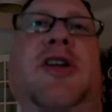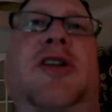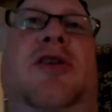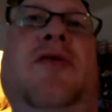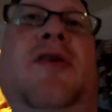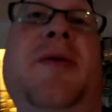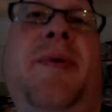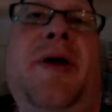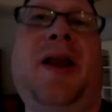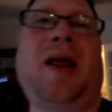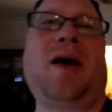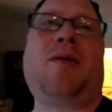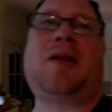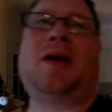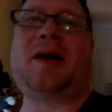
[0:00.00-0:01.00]
she's already been
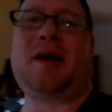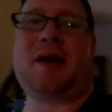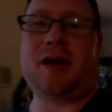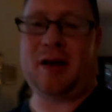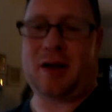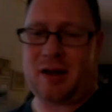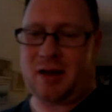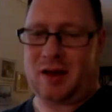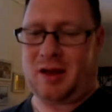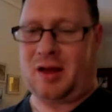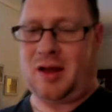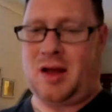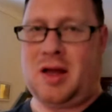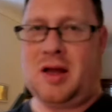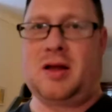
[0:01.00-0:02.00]
out like
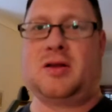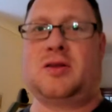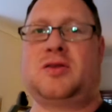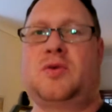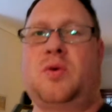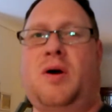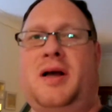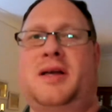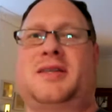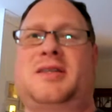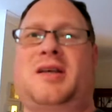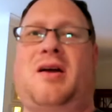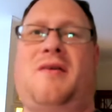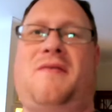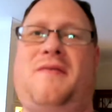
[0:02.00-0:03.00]
twice
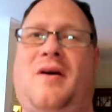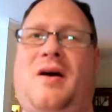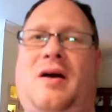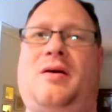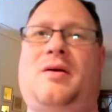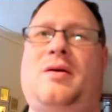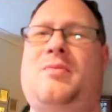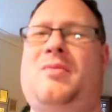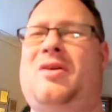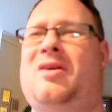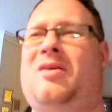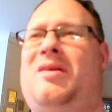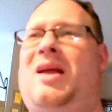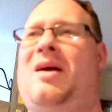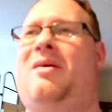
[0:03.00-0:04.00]
so far. We're
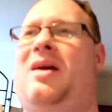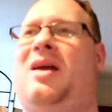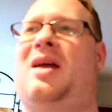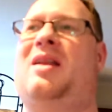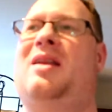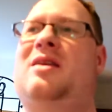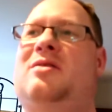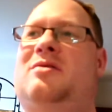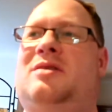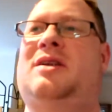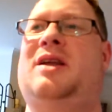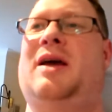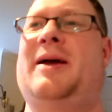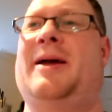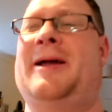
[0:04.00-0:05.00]
not going out again just
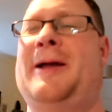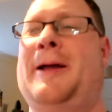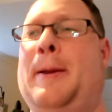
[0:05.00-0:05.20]
yet.